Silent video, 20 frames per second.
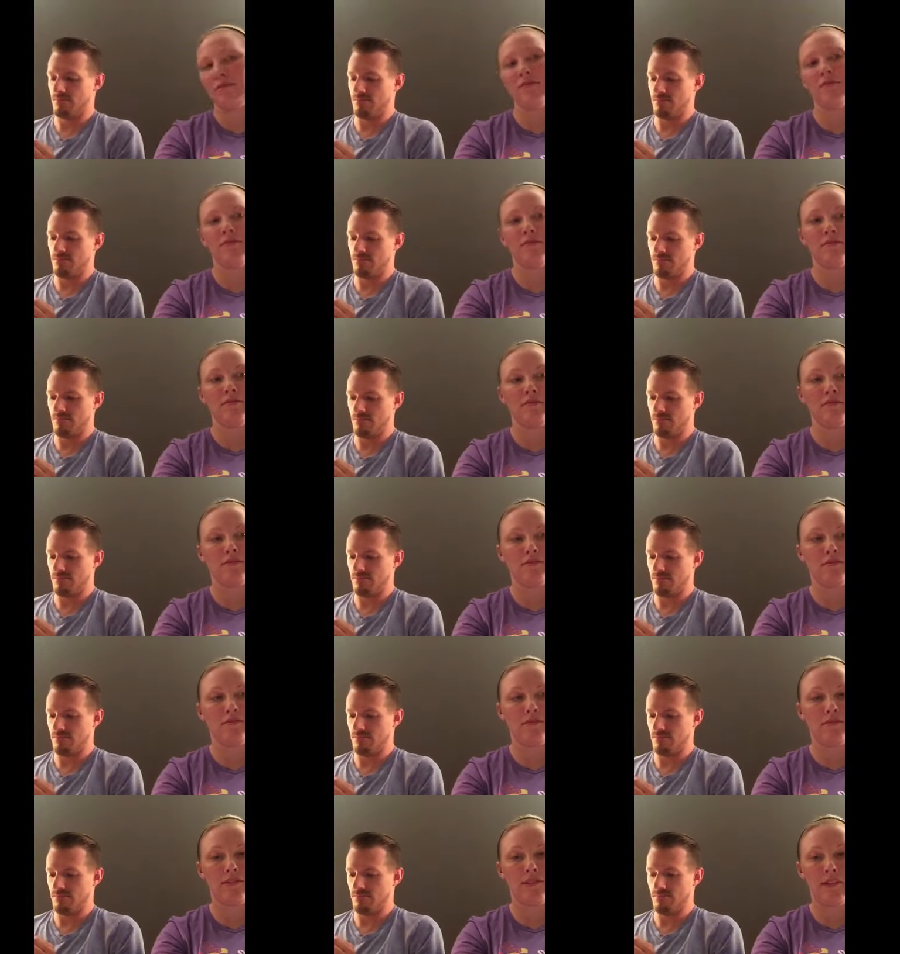
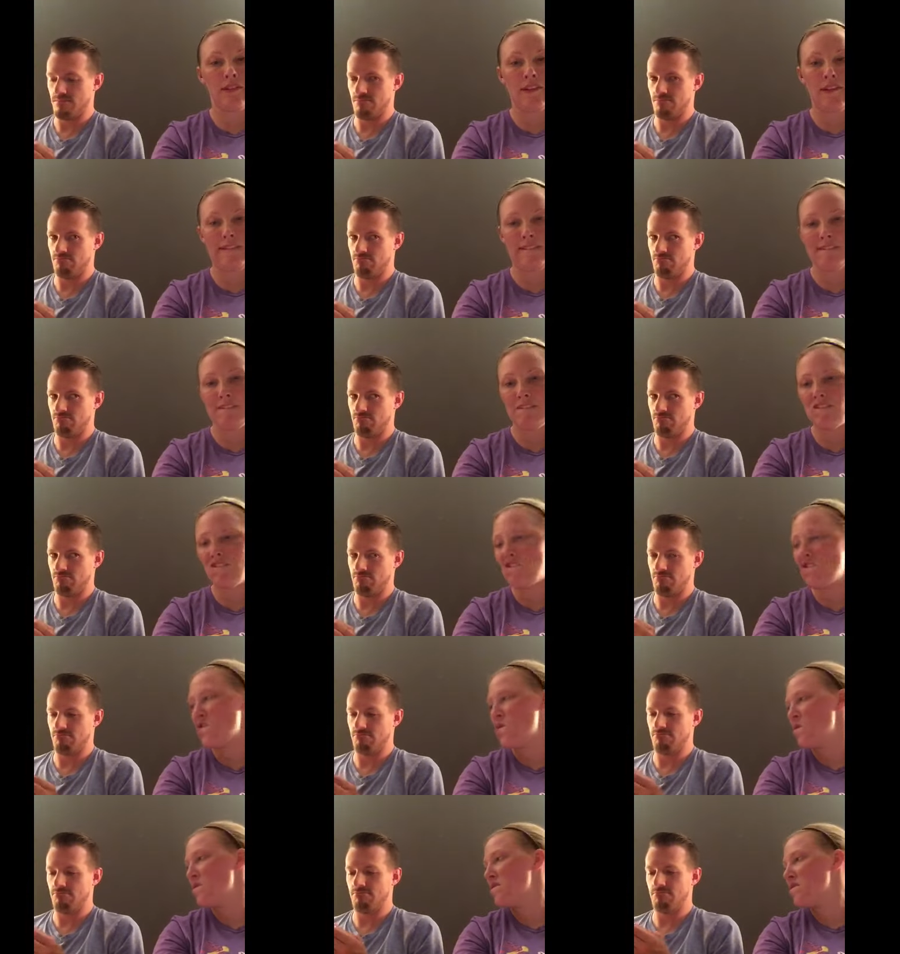
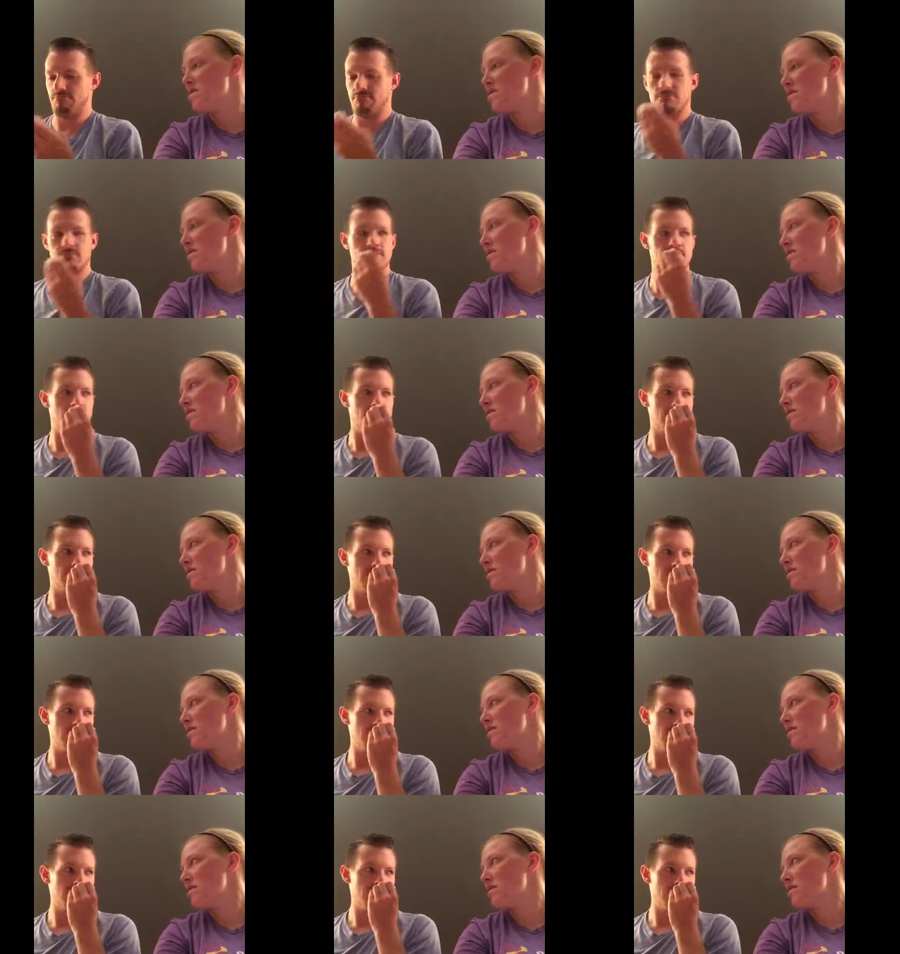
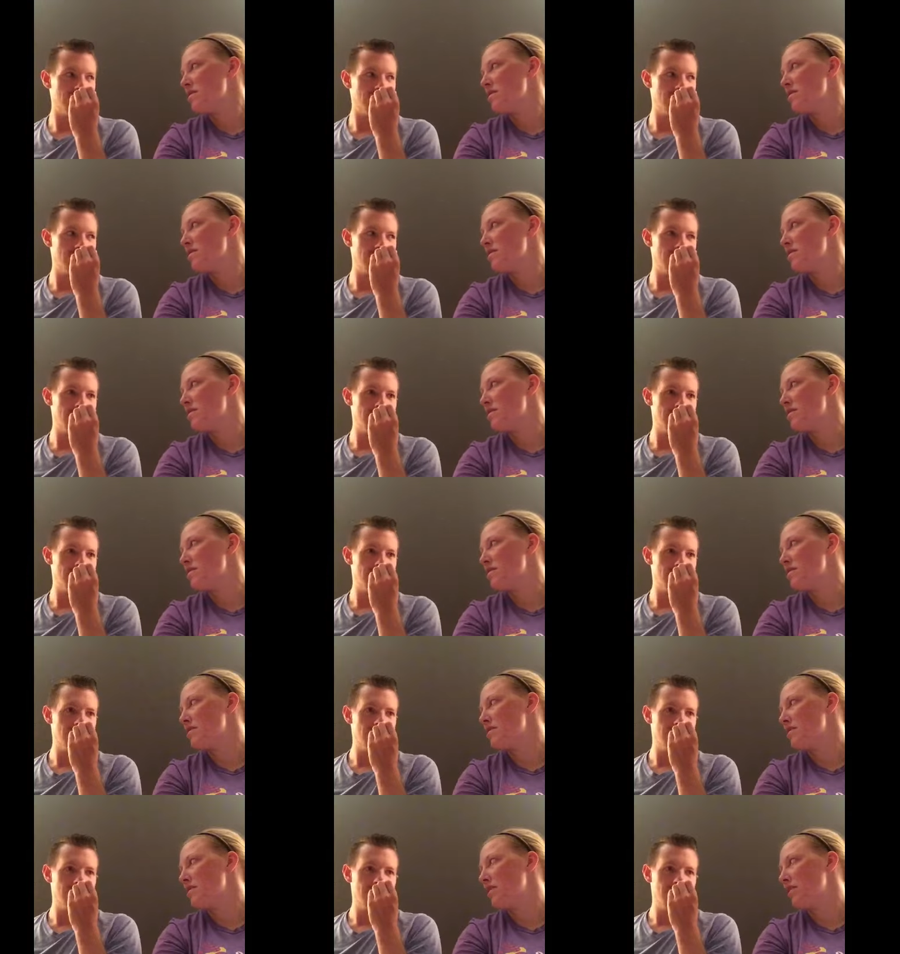
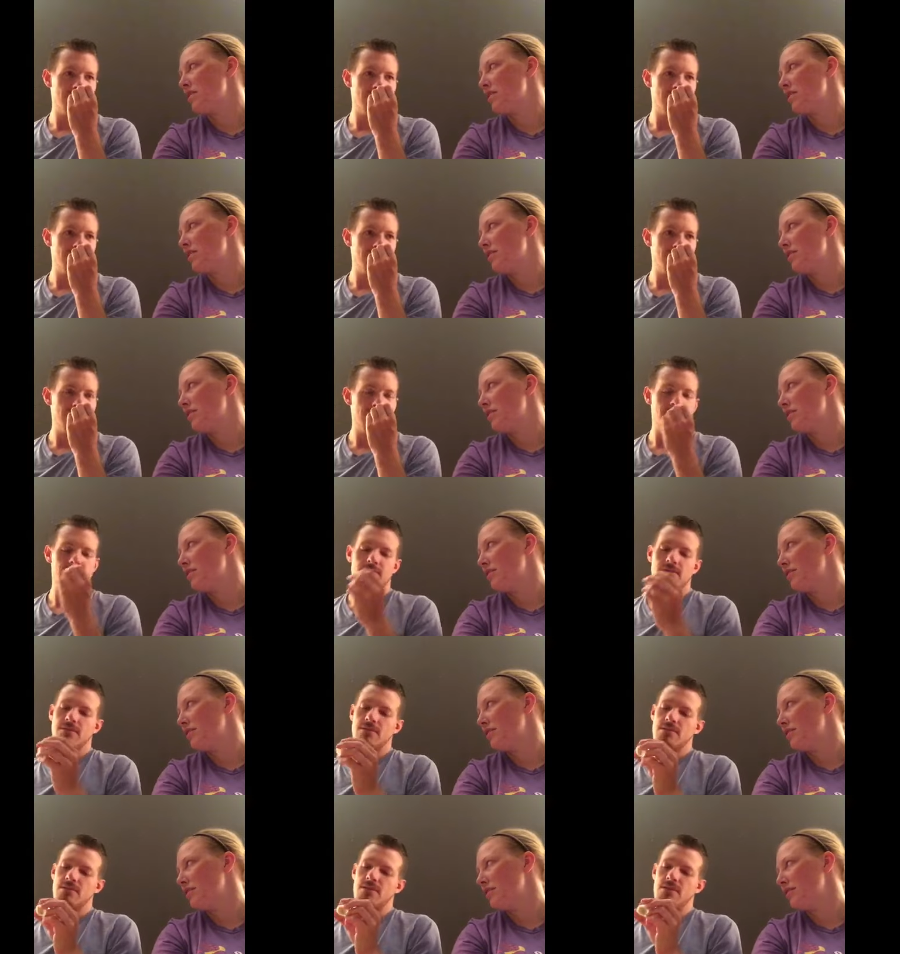
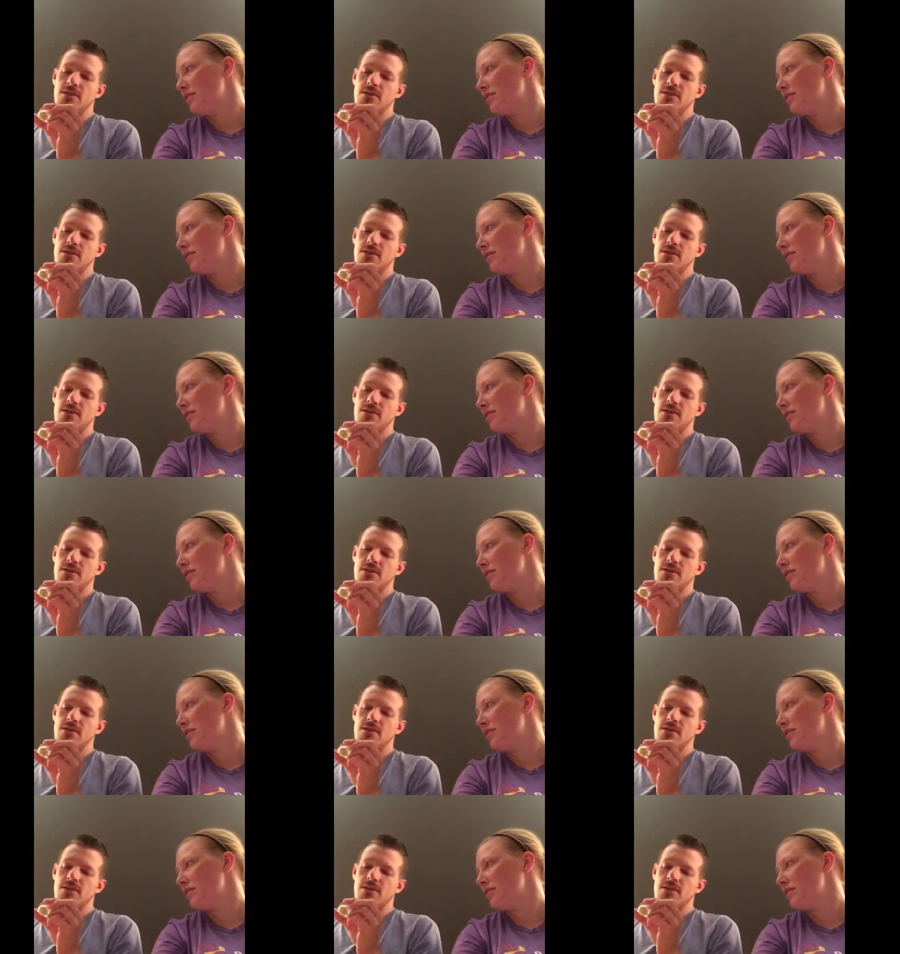No one is speaking in this clip.